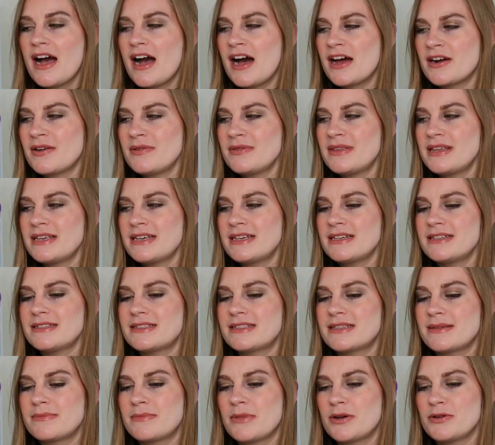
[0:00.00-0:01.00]
I don't think it's
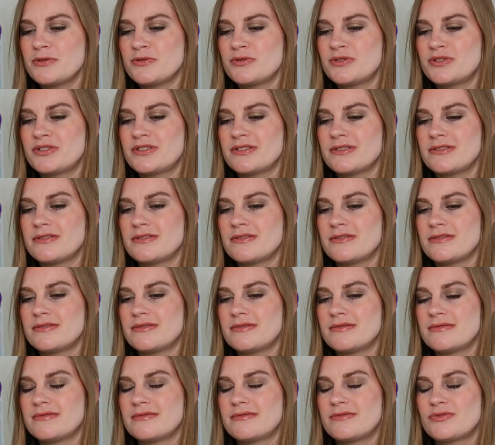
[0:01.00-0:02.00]
the most
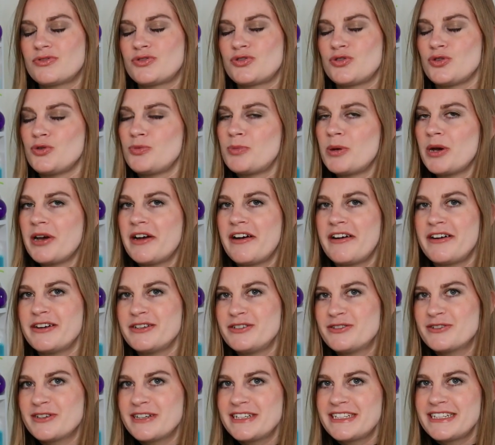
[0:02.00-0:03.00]
super
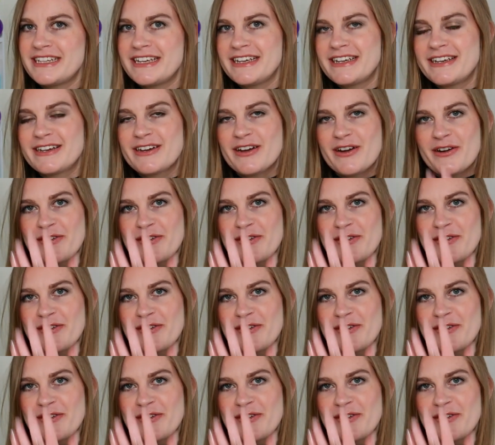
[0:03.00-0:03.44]
hydrating